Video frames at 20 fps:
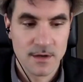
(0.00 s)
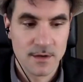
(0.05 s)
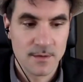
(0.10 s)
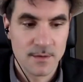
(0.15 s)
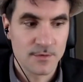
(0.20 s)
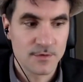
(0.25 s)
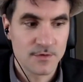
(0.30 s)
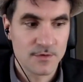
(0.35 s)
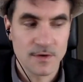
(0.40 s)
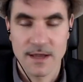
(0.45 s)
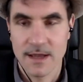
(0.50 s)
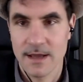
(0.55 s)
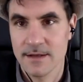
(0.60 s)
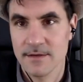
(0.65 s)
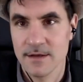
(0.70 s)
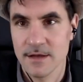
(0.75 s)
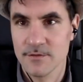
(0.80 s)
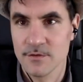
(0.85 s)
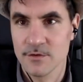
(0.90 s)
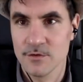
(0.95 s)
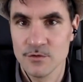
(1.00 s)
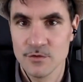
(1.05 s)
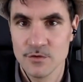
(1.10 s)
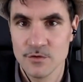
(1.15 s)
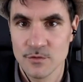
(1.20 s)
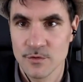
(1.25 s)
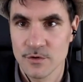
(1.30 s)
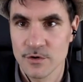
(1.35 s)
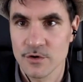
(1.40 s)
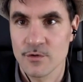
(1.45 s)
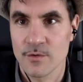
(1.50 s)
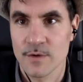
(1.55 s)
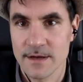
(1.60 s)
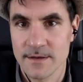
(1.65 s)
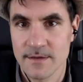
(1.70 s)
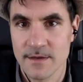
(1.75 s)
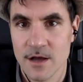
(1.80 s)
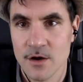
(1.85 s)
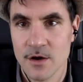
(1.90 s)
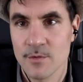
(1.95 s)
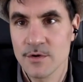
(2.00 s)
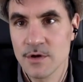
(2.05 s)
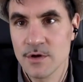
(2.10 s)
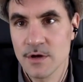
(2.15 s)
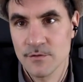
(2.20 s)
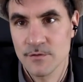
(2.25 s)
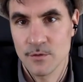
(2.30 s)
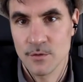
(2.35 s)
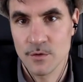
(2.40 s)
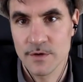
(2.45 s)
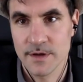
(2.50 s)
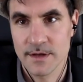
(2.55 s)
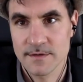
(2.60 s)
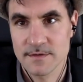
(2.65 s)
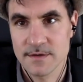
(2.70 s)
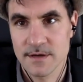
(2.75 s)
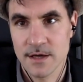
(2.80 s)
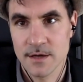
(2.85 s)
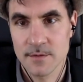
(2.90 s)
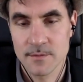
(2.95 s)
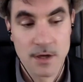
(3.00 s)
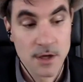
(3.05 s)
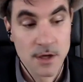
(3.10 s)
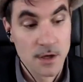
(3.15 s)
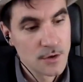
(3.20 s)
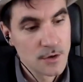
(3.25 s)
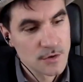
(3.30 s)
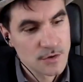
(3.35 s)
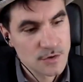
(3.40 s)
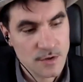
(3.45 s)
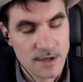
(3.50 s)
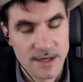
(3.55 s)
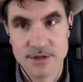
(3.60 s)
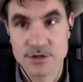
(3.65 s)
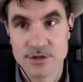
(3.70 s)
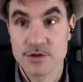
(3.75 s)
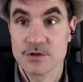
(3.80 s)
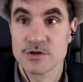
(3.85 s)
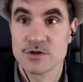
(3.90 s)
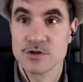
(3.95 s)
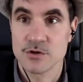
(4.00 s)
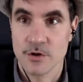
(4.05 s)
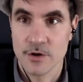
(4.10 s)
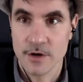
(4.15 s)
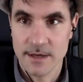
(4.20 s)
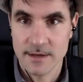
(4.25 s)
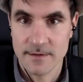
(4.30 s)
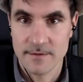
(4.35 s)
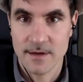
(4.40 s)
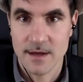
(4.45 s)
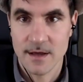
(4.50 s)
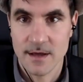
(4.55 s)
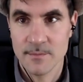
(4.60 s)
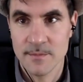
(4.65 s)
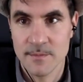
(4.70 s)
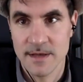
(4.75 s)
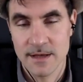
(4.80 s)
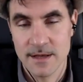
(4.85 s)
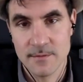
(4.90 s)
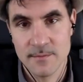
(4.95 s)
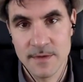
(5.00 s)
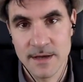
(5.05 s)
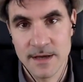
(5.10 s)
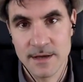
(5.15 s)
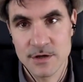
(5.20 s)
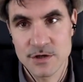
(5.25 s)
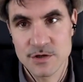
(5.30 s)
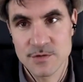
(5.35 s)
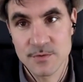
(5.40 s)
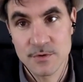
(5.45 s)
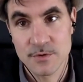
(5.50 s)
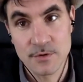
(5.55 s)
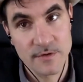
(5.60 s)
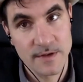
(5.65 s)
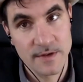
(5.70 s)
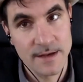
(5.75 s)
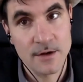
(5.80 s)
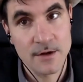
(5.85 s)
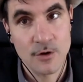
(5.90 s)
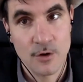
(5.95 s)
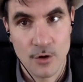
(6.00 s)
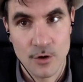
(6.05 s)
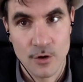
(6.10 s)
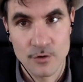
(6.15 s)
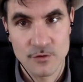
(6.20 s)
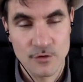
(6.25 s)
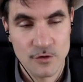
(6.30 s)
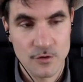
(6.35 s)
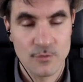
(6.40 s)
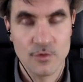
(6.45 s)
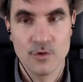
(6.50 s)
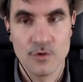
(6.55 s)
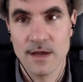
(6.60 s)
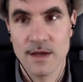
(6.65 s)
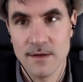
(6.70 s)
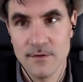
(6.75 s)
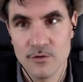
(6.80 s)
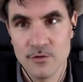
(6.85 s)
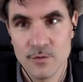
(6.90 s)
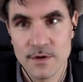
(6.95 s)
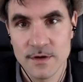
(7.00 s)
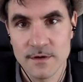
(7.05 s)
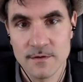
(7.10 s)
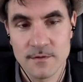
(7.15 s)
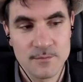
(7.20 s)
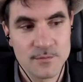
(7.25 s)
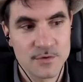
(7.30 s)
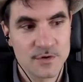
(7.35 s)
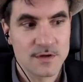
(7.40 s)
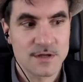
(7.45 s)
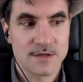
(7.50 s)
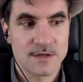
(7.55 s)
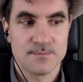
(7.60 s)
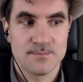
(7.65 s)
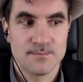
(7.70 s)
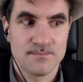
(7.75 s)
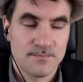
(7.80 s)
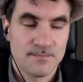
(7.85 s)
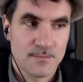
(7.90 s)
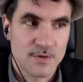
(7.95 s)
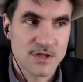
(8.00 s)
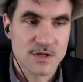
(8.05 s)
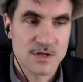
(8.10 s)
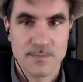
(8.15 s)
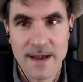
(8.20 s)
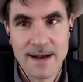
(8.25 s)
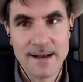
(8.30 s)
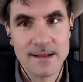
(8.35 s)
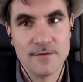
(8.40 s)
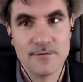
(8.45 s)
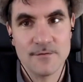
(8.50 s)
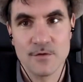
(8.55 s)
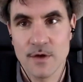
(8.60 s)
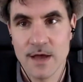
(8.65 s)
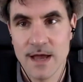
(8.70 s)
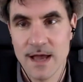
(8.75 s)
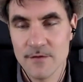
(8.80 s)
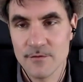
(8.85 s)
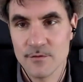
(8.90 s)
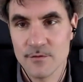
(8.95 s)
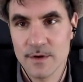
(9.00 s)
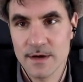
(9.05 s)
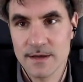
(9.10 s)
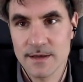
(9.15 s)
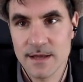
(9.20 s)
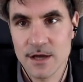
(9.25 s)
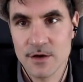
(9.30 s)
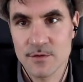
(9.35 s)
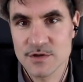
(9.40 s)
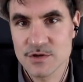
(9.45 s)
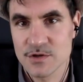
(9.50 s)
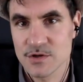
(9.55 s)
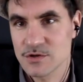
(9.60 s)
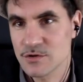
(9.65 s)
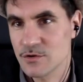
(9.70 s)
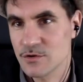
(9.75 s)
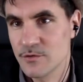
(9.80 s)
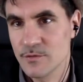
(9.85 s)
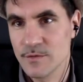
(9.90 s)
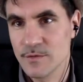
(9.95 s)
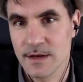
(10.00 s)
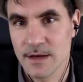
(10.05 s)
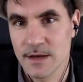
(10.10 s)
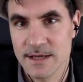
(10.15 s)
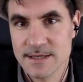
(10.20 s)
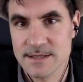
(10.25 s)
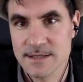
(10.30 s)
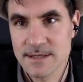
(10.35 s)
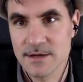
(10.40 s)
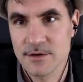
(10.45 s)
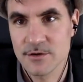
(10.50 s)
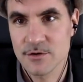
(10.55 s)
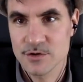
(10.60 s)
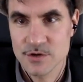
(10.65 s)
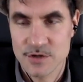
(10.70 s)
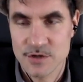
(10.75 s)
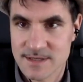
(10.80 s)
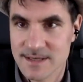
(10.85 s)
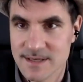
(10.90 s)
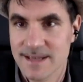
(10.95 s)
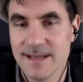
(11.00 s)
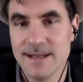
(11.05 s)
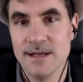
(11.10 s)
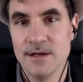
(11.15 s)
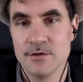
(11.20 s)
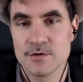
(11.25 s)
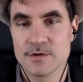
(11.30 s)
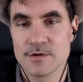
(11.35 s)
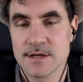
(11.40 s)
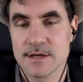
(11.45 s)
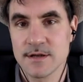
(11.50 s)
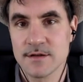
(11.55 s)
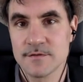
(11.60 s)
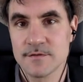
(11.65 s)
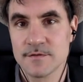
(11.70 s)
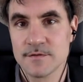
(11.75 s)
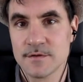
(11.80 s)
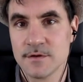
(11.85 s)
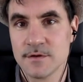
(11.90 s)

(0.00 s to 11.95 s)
but you can't even do the work right now when you have all that time. So let's just chunk it down, make it manageable, think long-term. You can do it, but the perspective you have right now is just unrealistic. You're just kidding yourself.